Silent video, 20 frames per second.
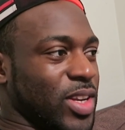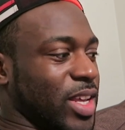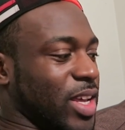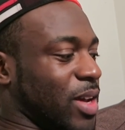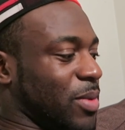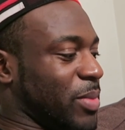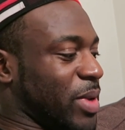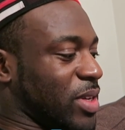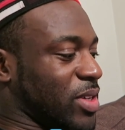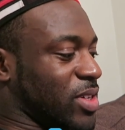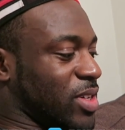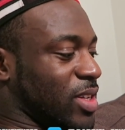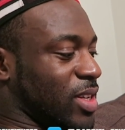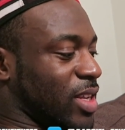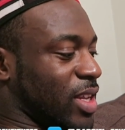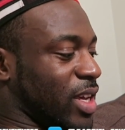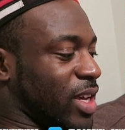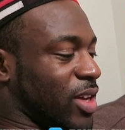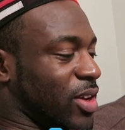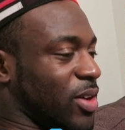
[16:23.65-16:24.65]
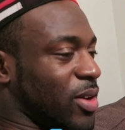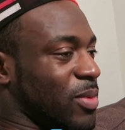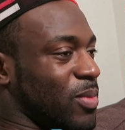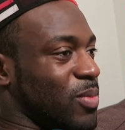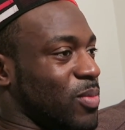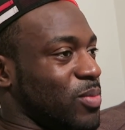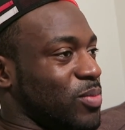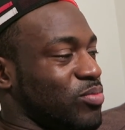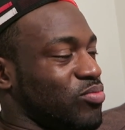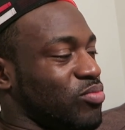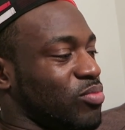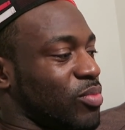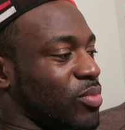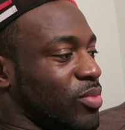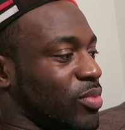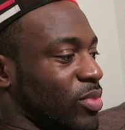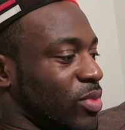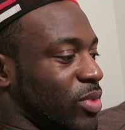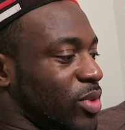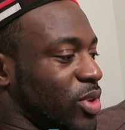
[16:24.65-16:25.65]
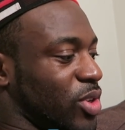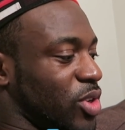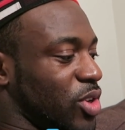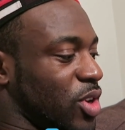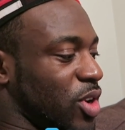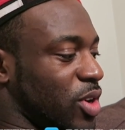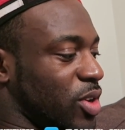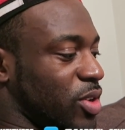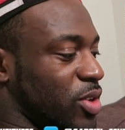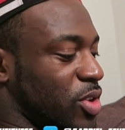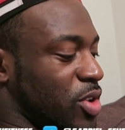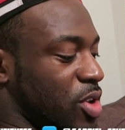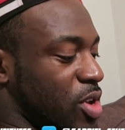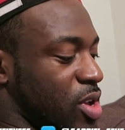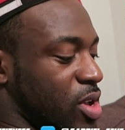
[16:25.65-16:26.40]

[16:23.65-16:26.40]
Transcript: day I mentioned that, um, you know,